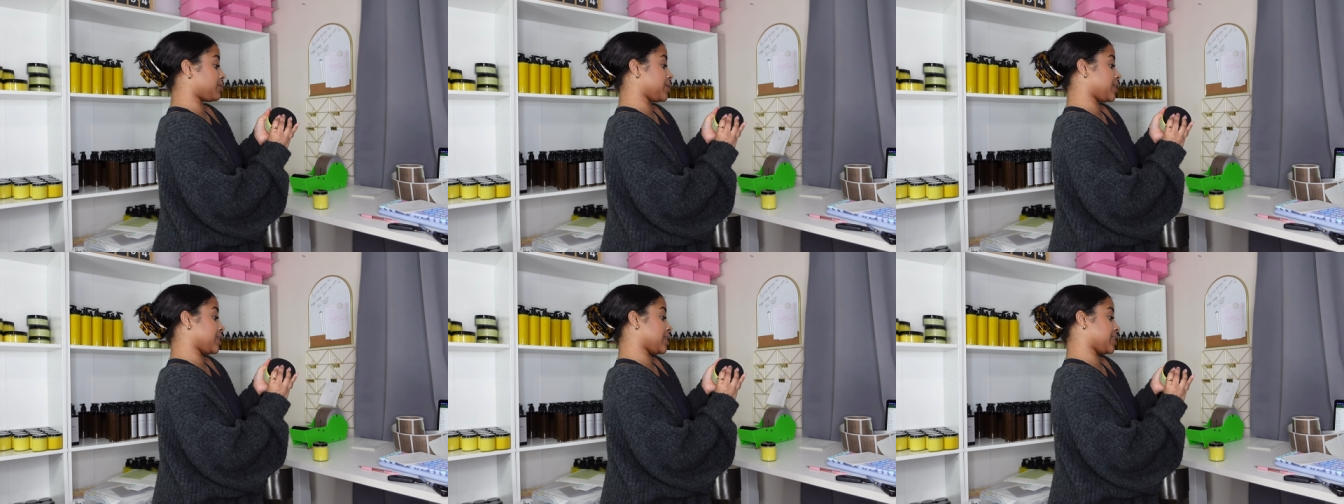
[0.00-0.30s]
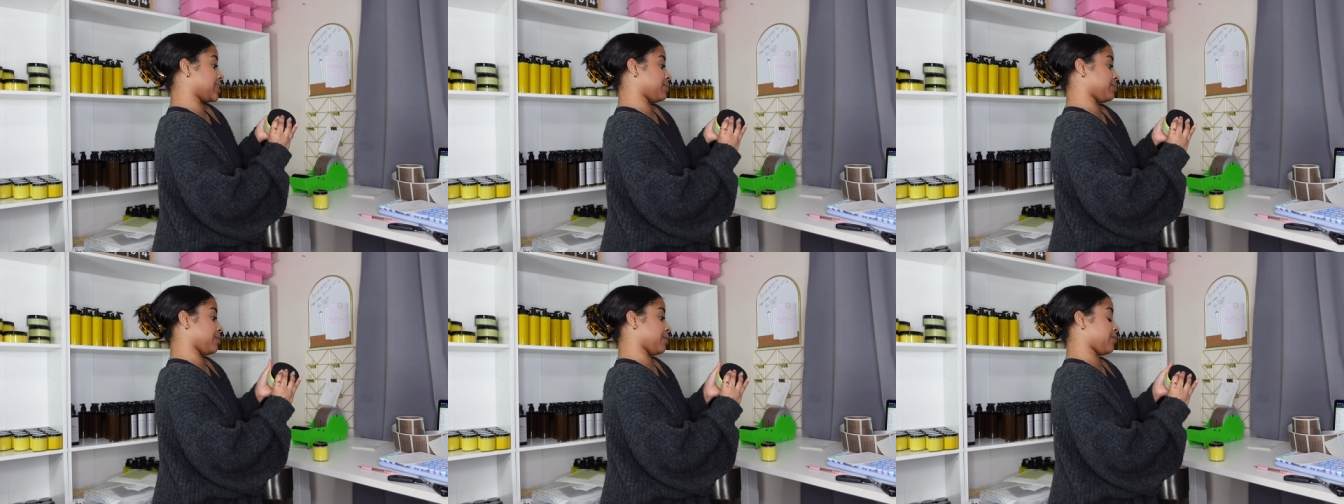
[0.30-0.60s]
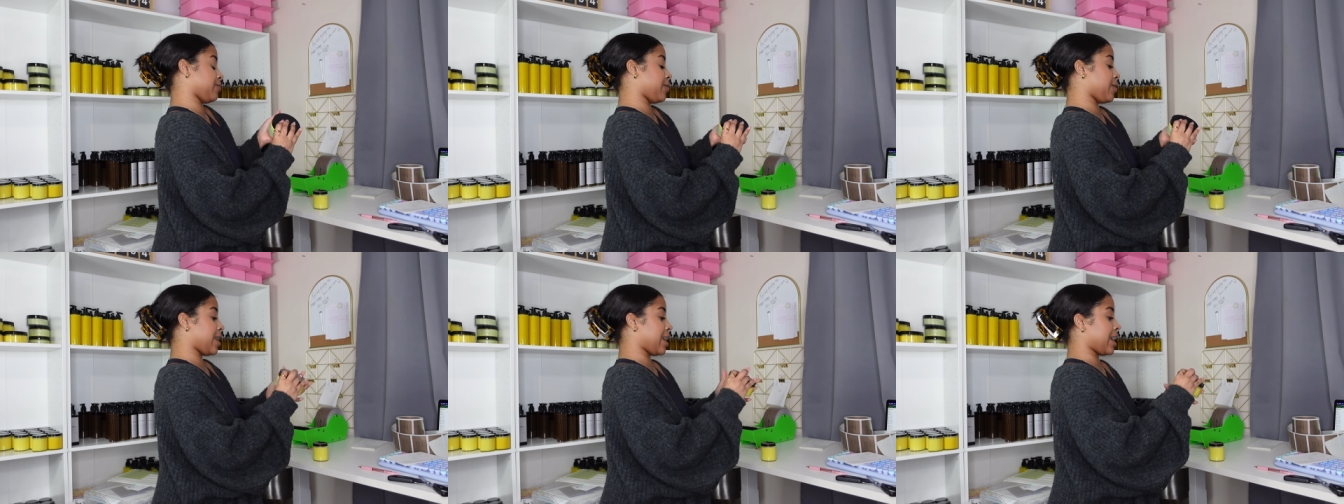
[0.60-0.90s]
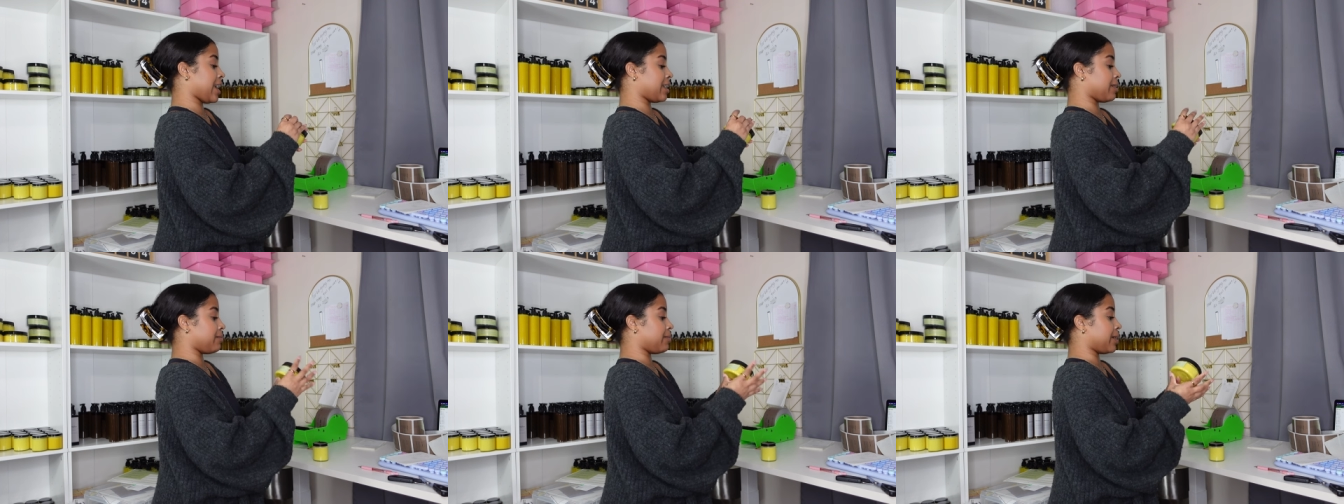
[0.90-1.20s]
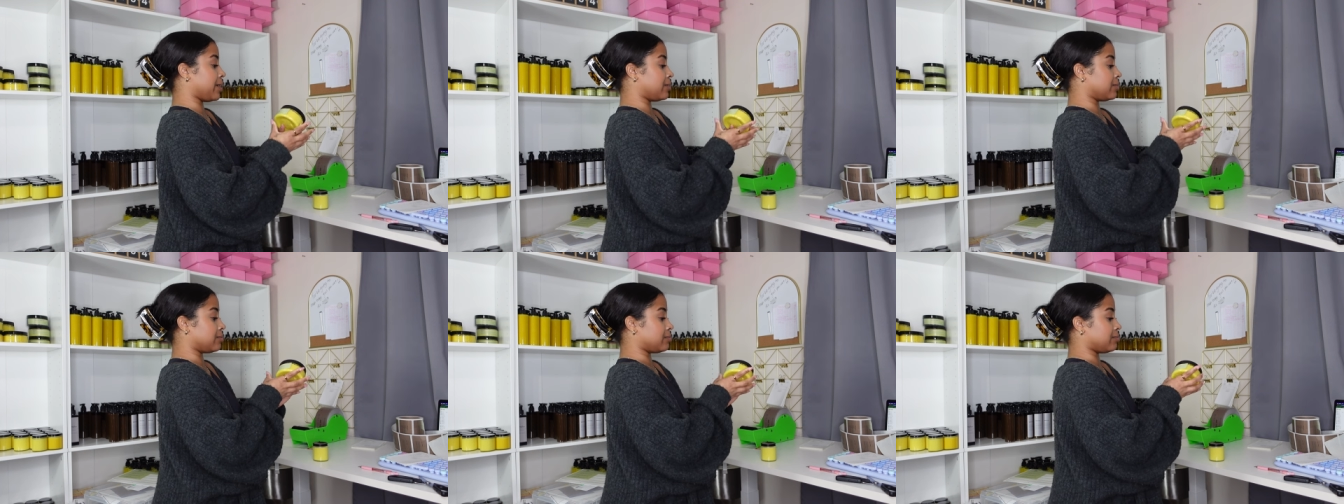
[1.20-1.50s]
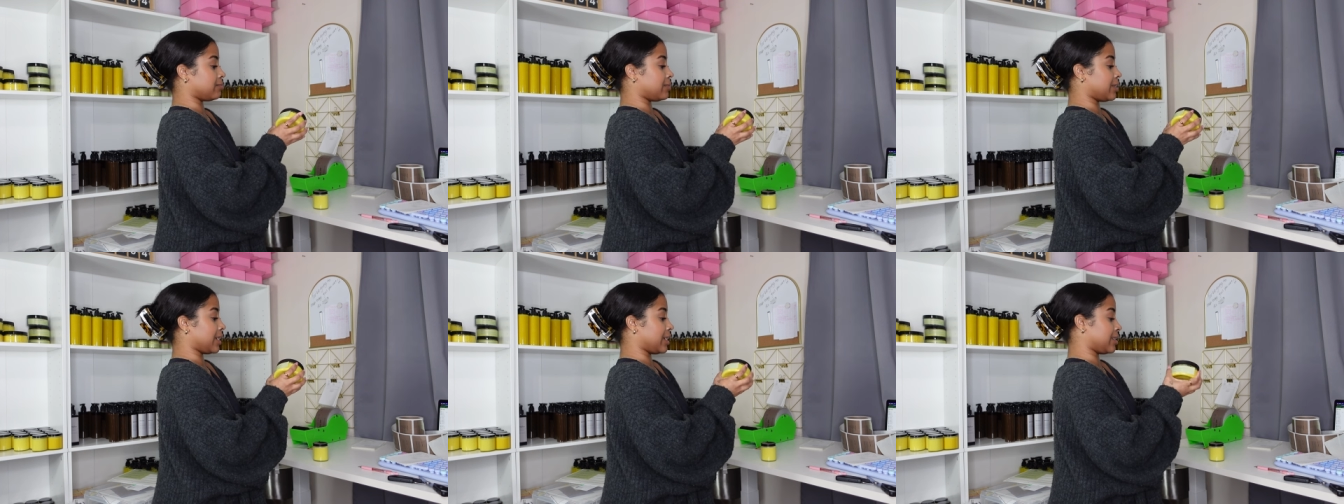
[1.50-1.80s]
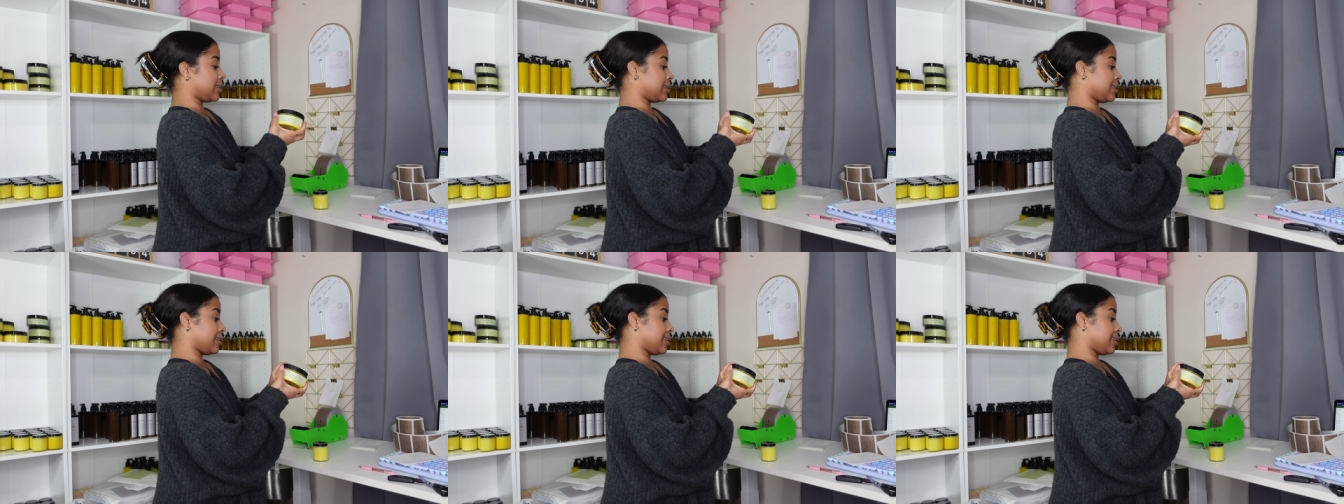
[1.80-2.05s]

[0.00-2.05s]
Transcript: because before I had about like